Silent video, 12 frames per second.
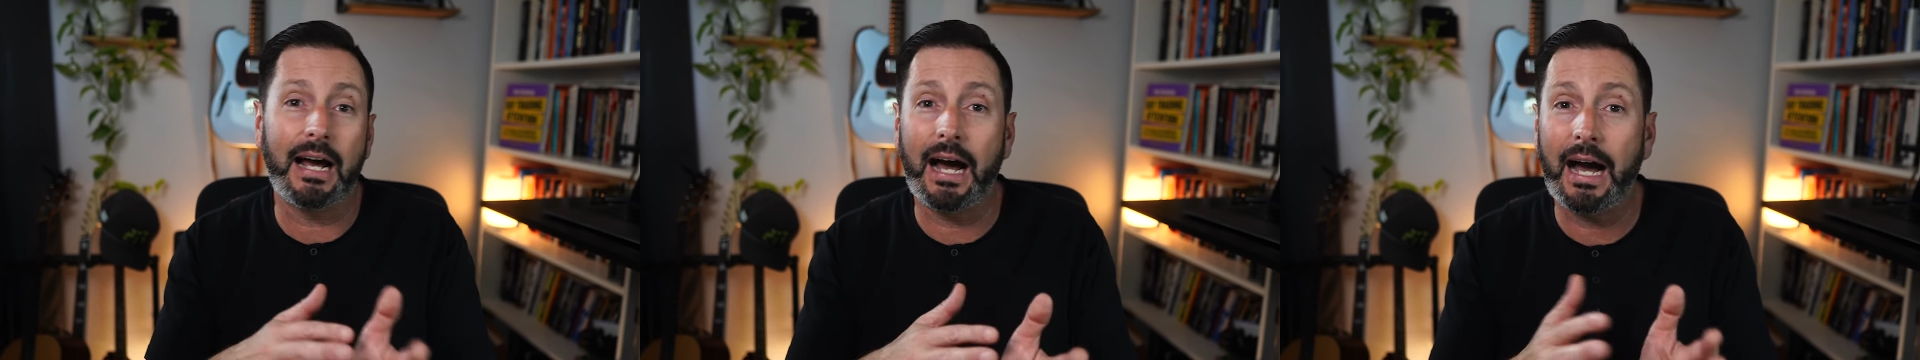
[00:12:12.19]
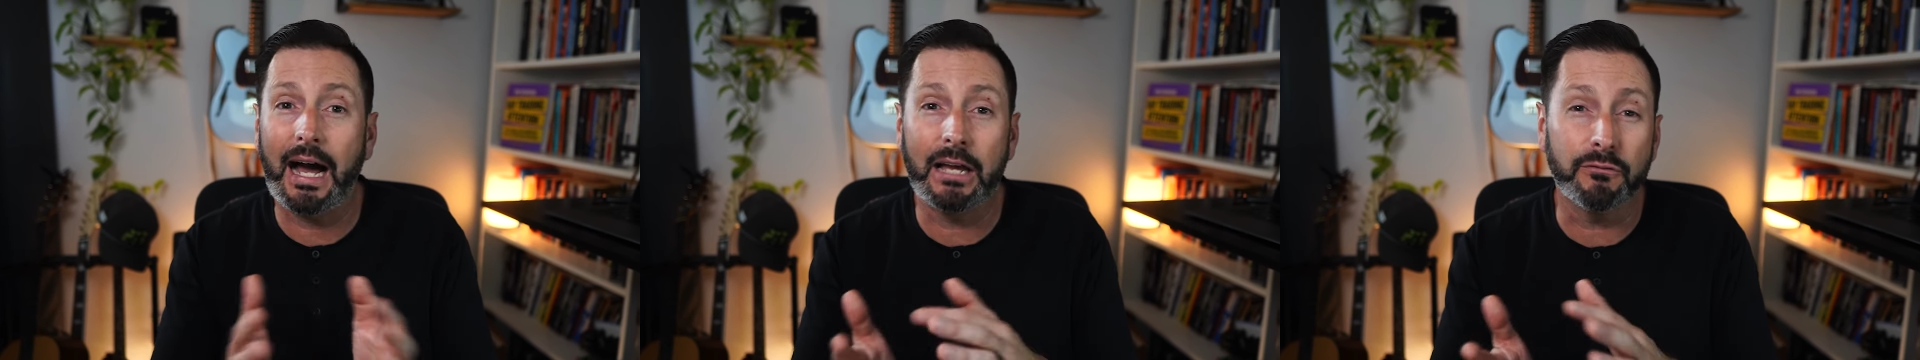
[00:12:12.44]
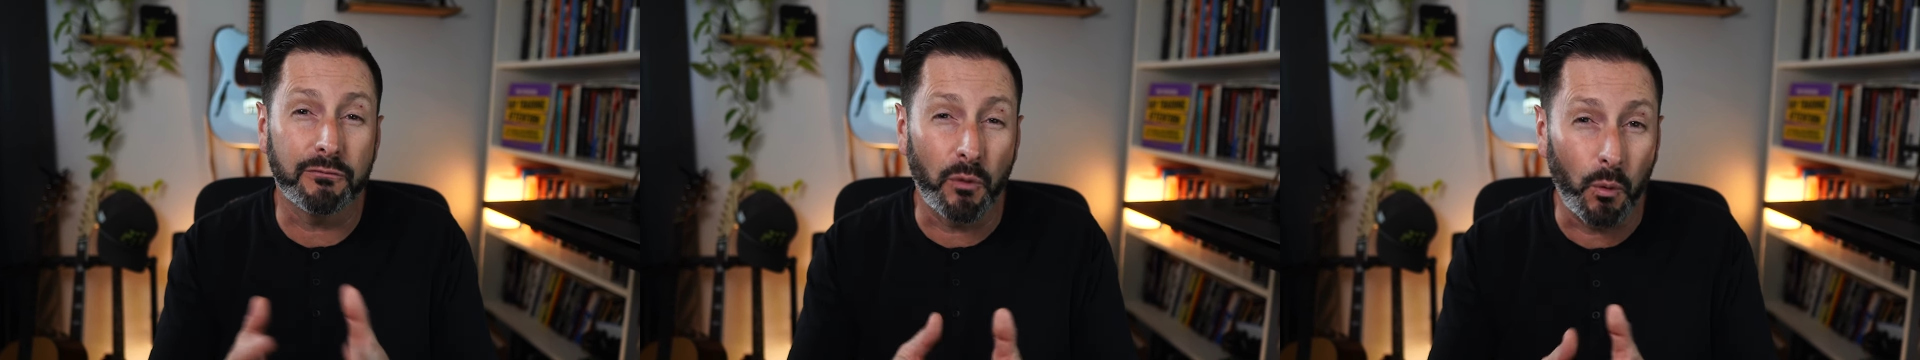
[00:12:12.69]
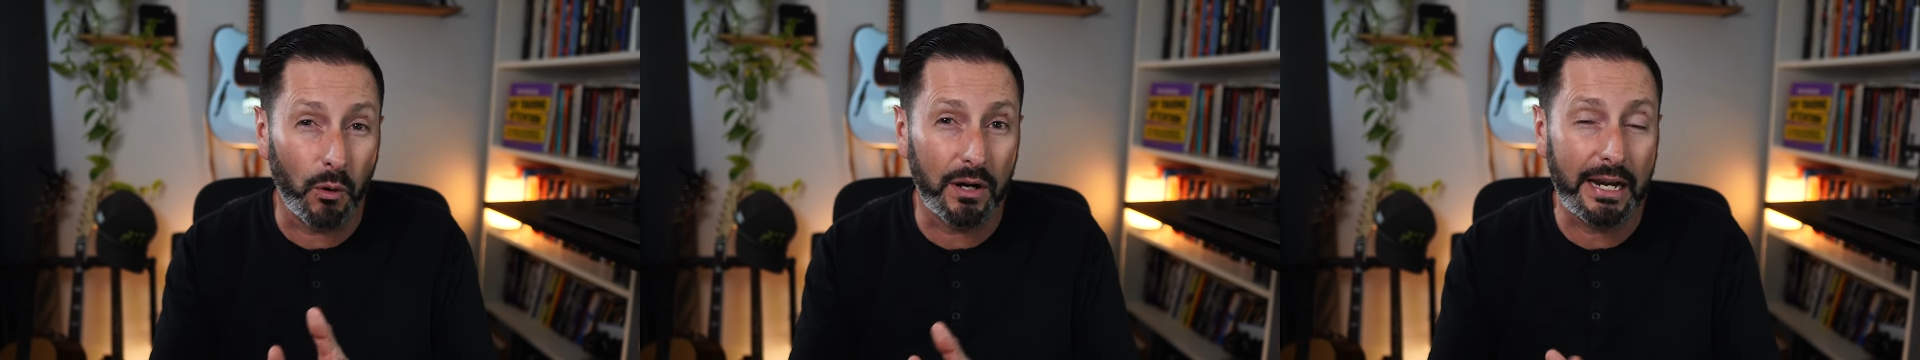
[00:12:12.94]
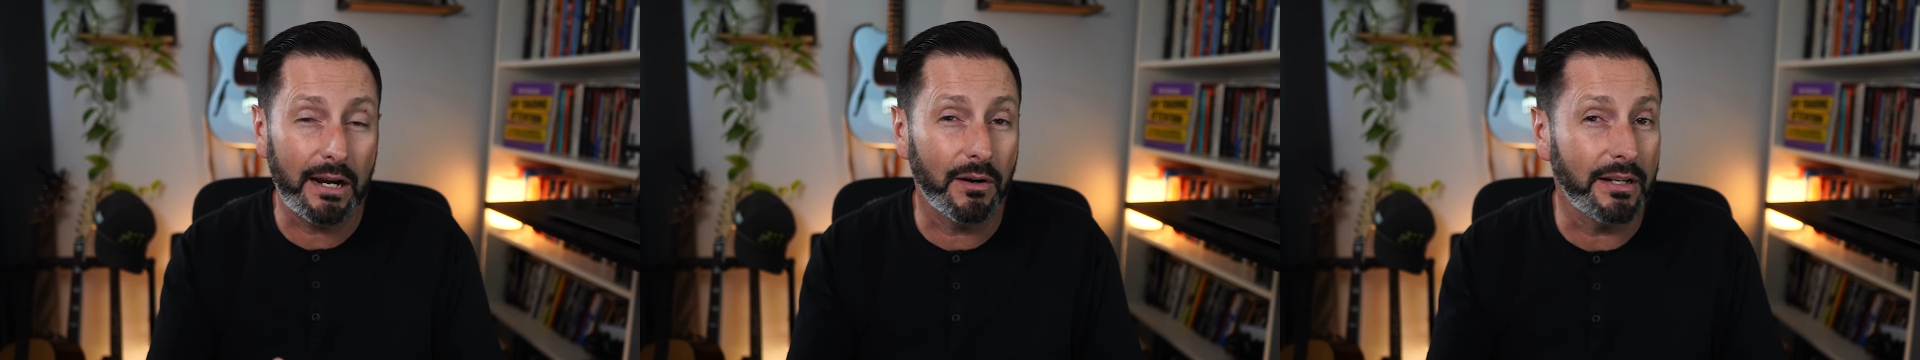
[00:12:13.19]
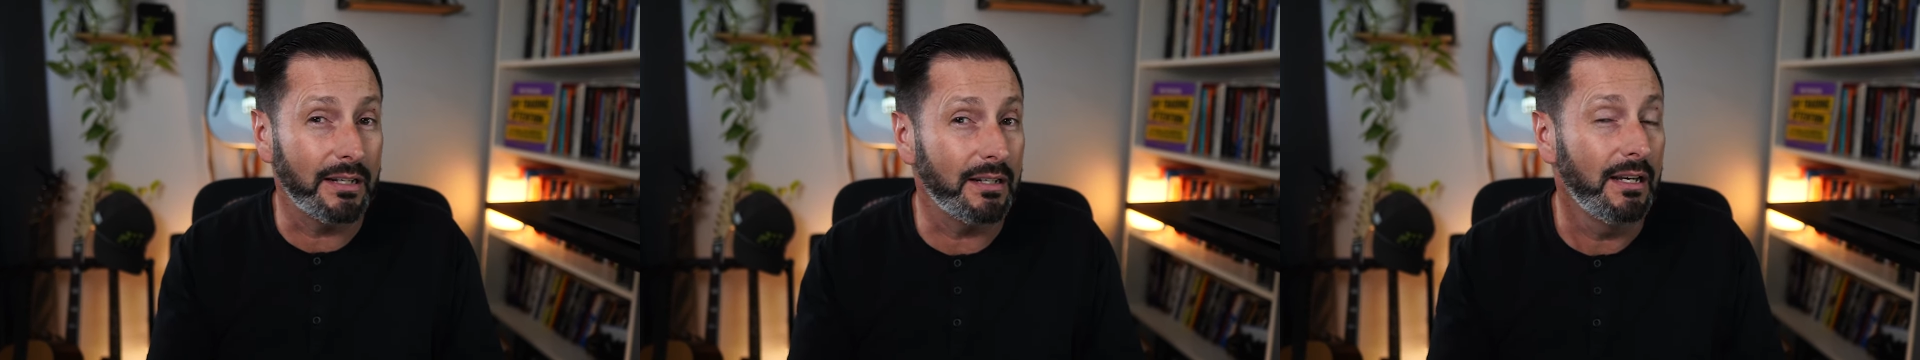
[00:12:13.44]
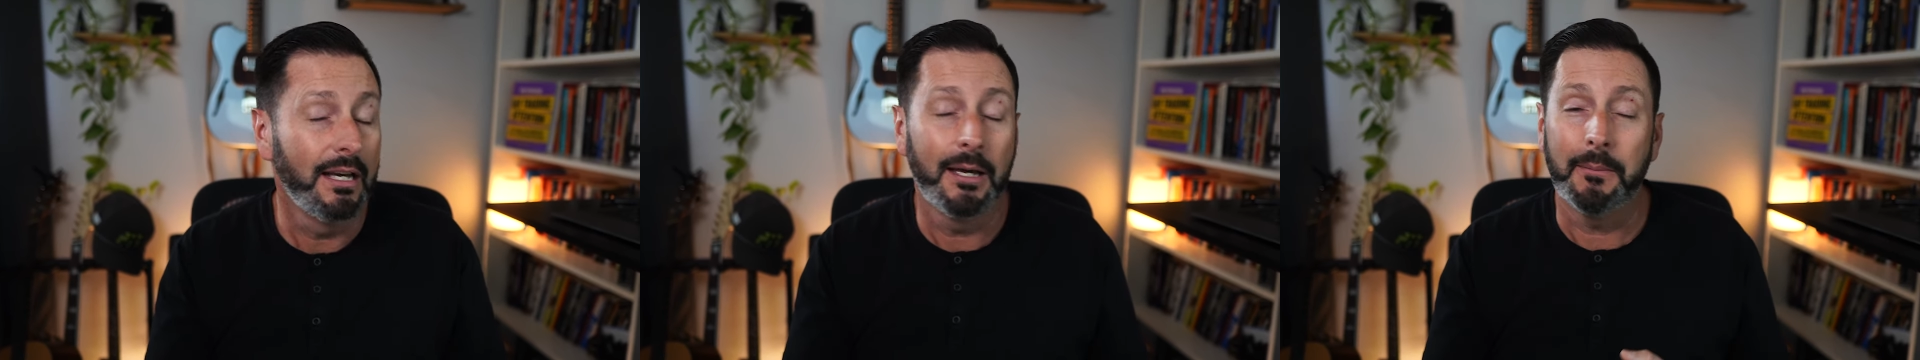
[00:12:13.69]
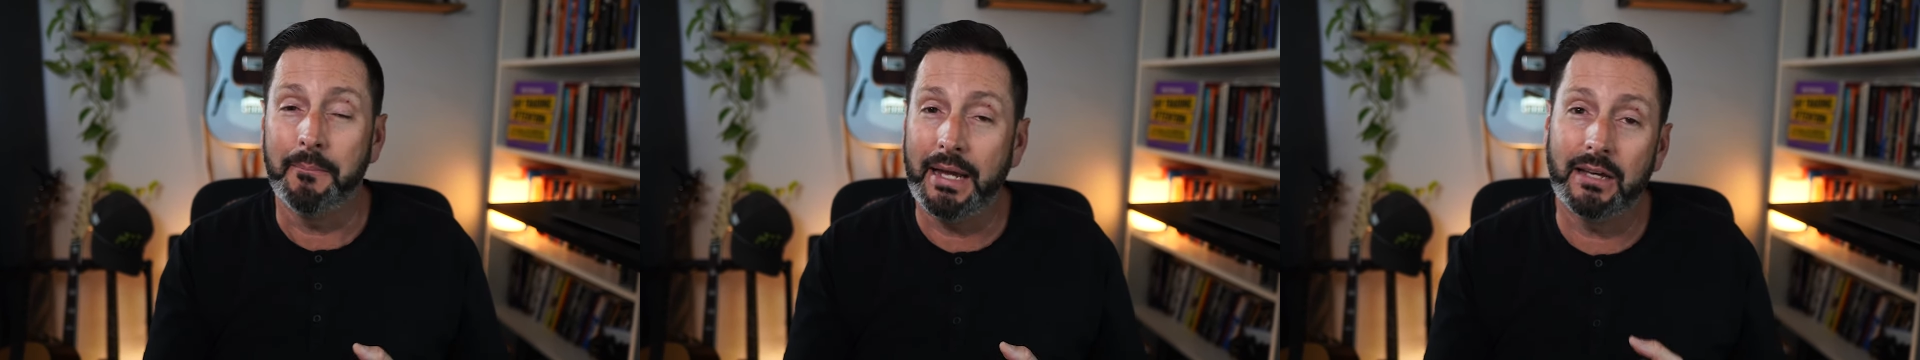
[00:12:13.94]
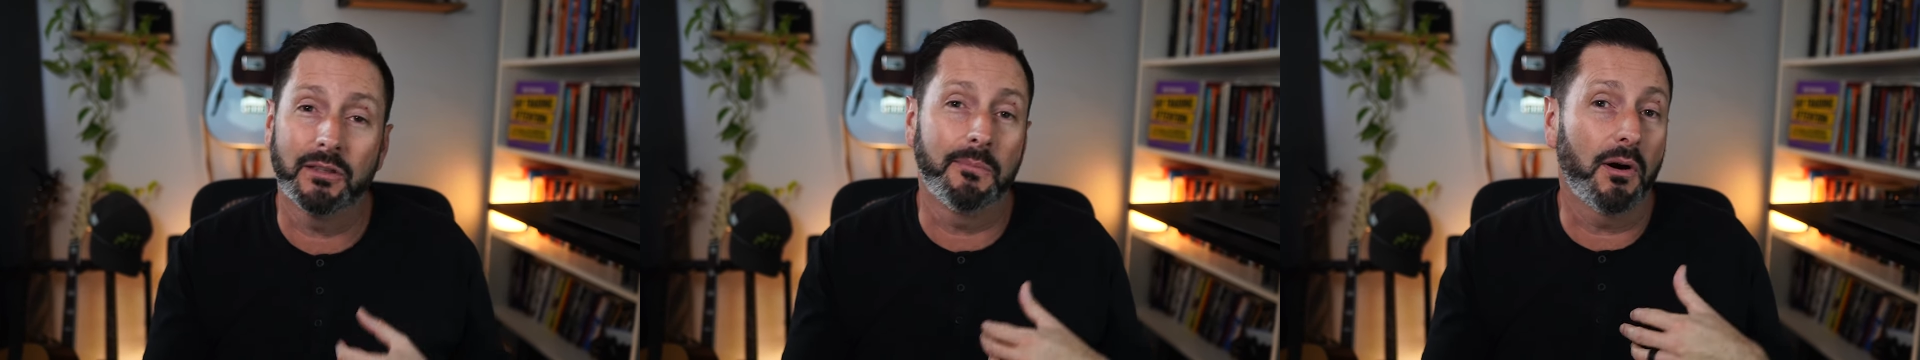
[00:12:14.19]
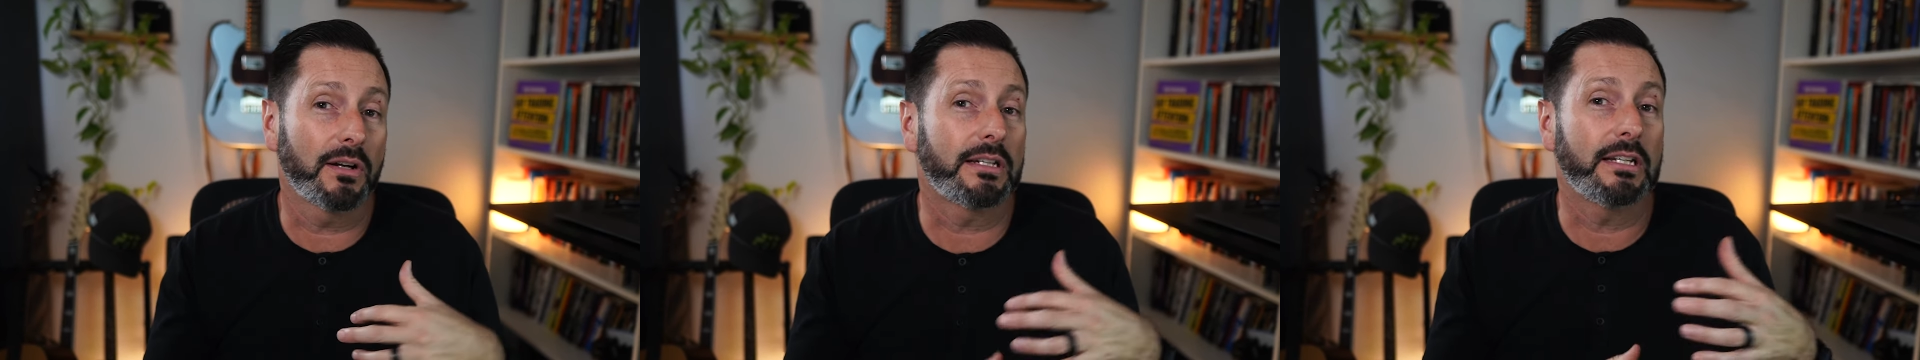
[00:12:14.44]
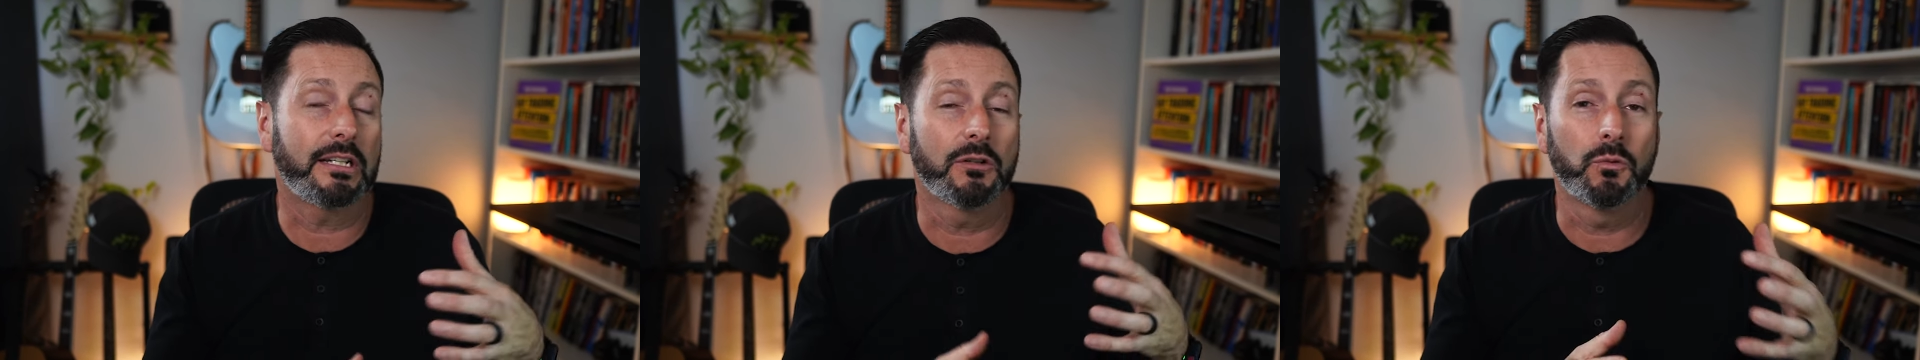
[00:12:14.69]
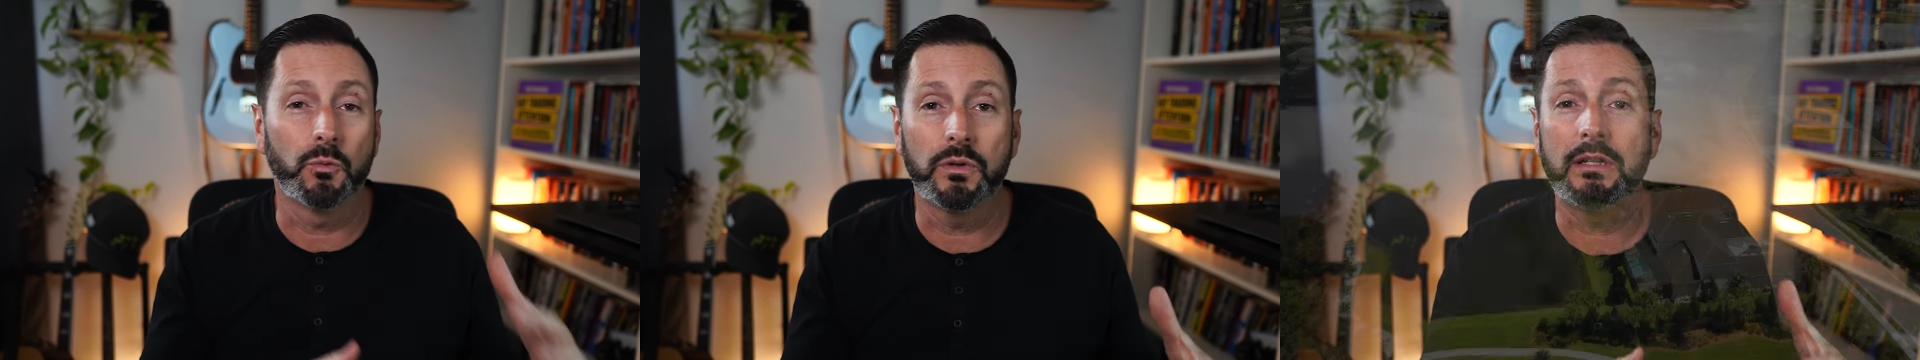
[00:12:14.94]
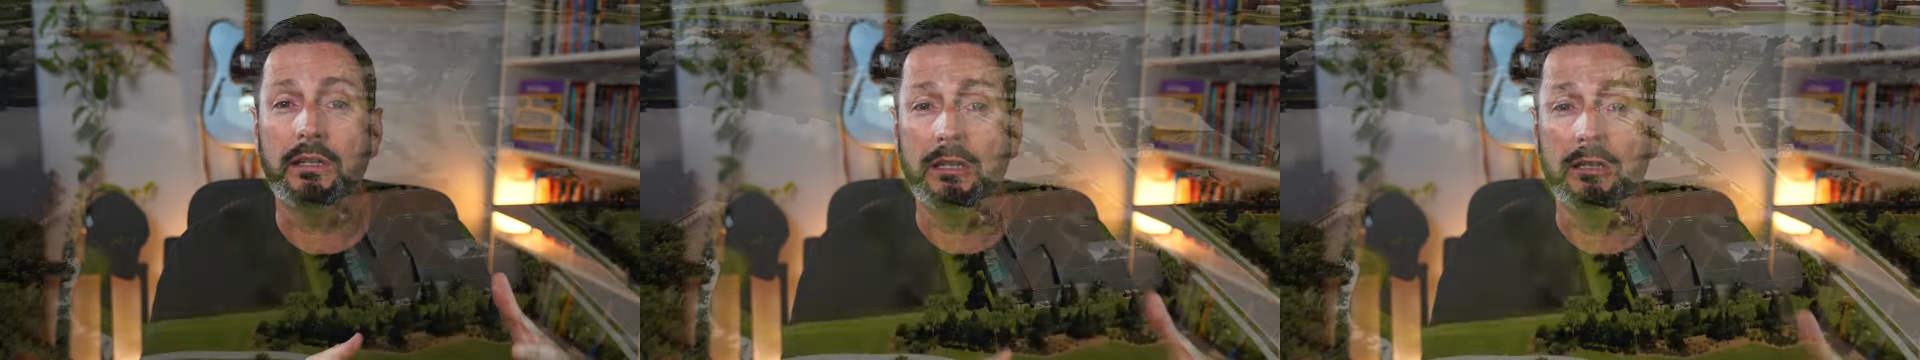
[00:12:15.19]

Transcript: high 4 area. Man, the market could really